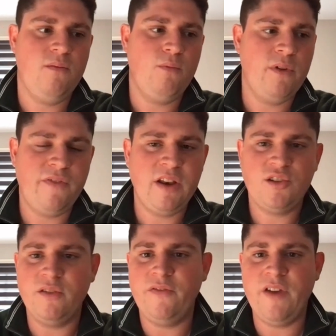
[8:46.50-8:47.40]
with
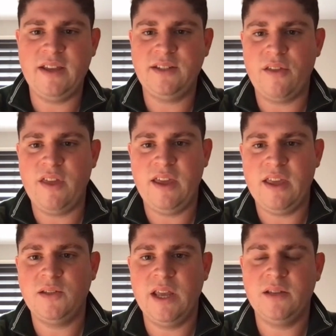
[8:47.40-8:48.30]
Finish and Feast, I think
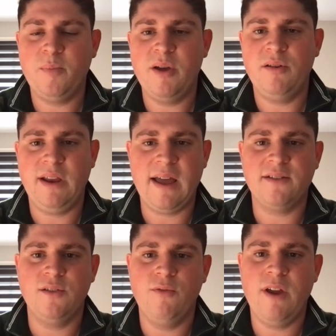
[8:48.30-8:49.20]
it's it's building
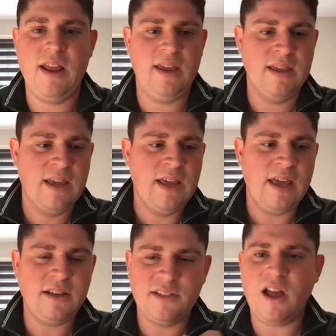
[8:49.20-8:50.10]
out a really
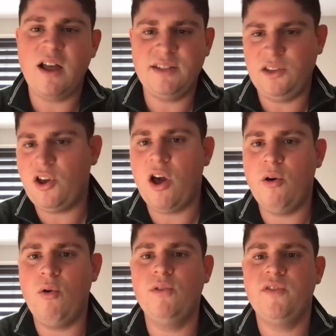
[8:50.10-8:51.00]
exciting
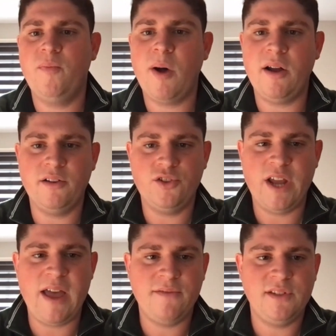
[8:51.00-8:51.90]
cohort of partner
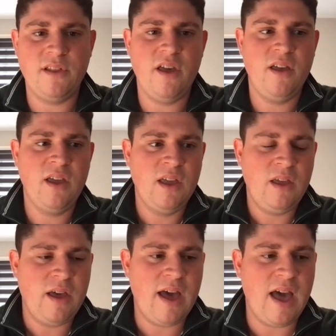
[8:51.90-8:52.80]
chefs that
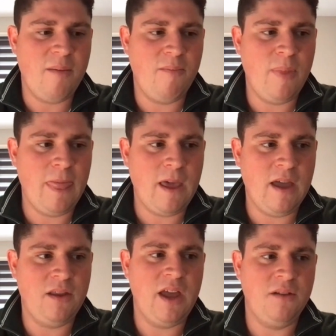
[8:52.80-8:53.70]
um,
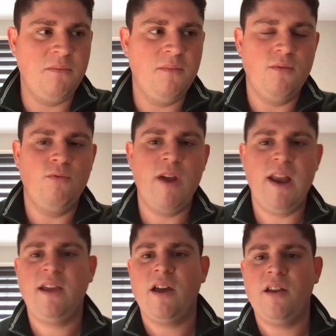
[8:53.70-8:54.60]
and, and
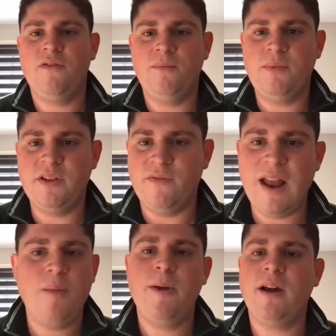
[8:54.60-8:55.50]
really kind of
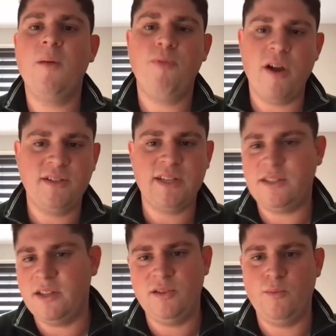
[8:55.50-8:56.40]
developing our
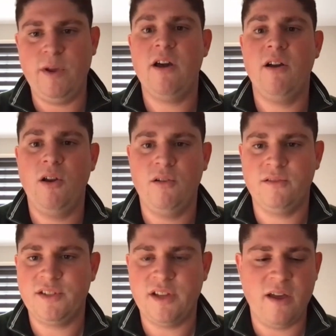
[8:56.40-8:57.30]
processes as we go
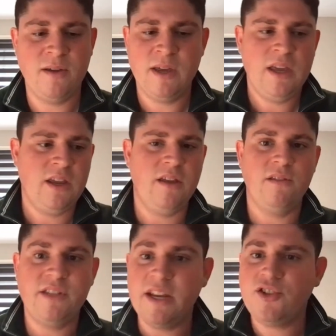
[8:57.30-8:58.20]
along. So you know
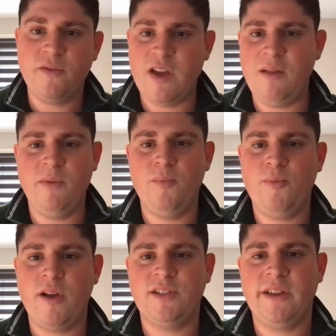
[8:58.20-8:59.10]
the dish development
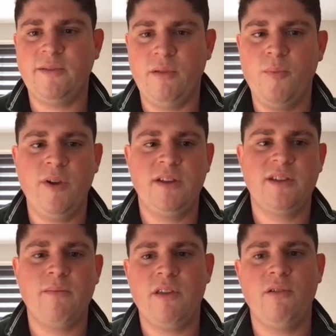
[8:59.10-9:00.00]
process when you're bringing
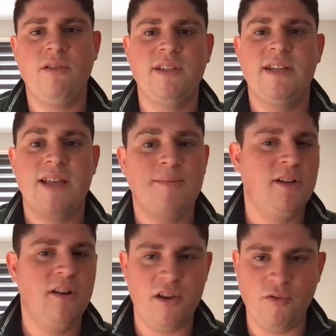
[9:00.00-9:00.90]
something on is, is
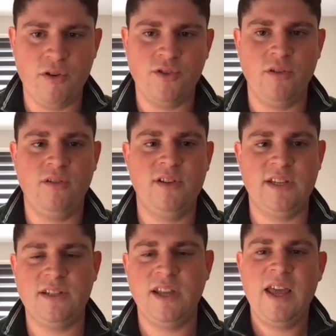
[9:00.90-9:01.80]
absolutely crucial because it's